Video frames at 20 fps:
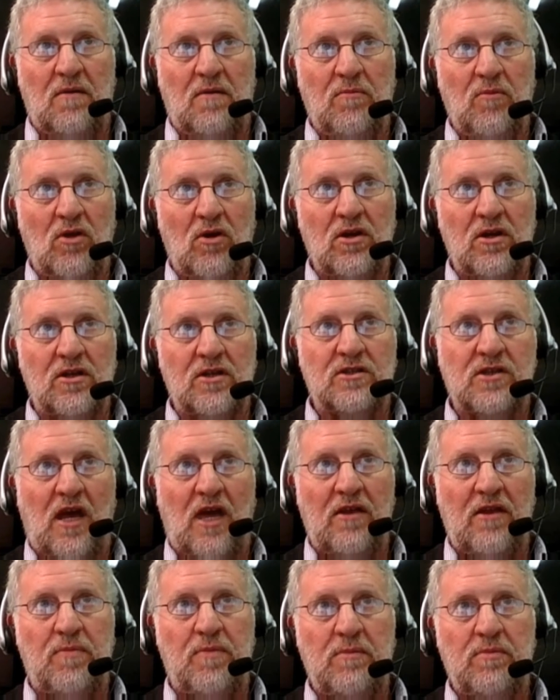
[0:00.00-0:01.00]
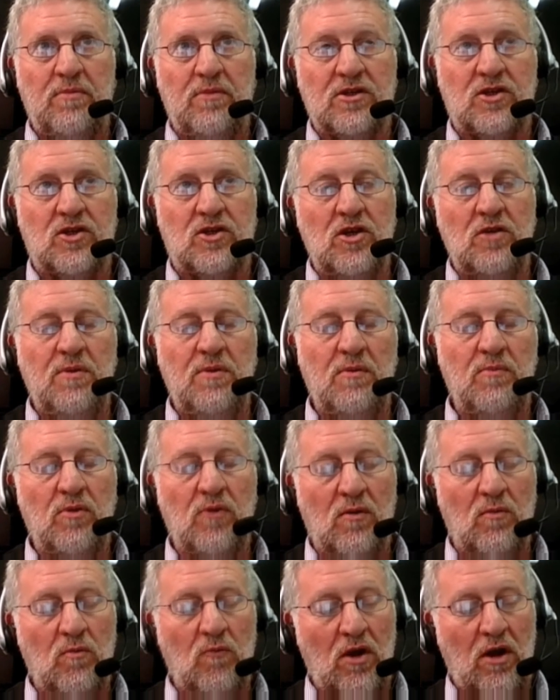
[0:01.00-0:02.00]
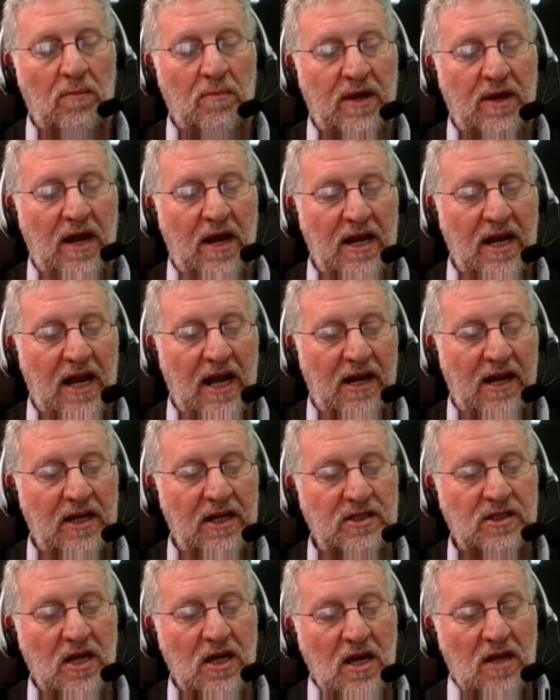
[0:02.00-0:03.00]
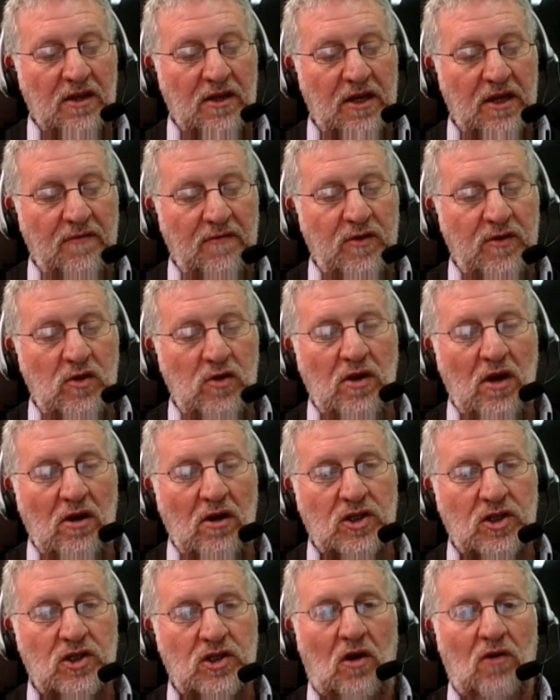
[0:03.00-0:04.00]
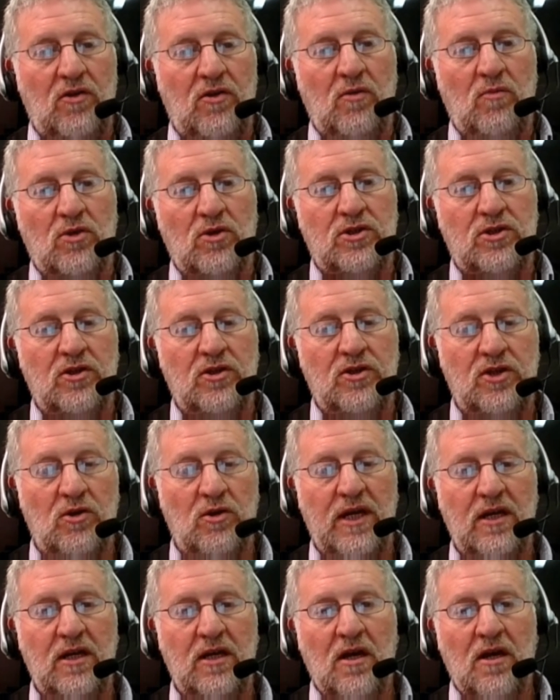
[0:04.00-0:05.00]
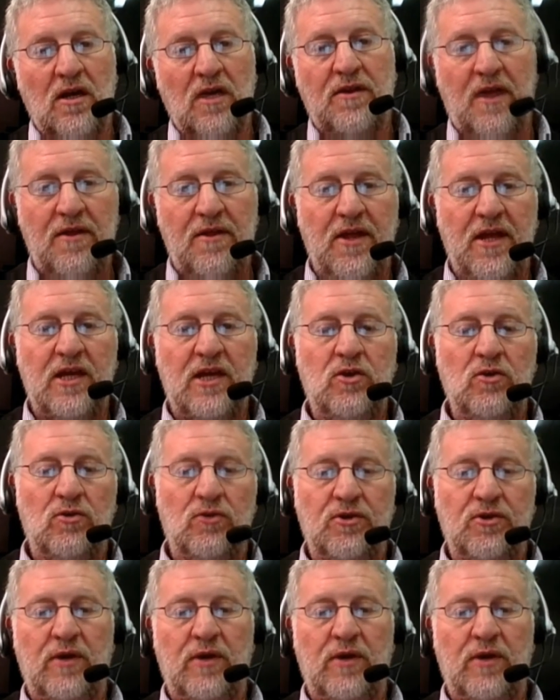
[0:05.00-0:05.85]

I'm not going to say that people are stupid. What I'm getting at is that if you don't show them what you're doing, they think you're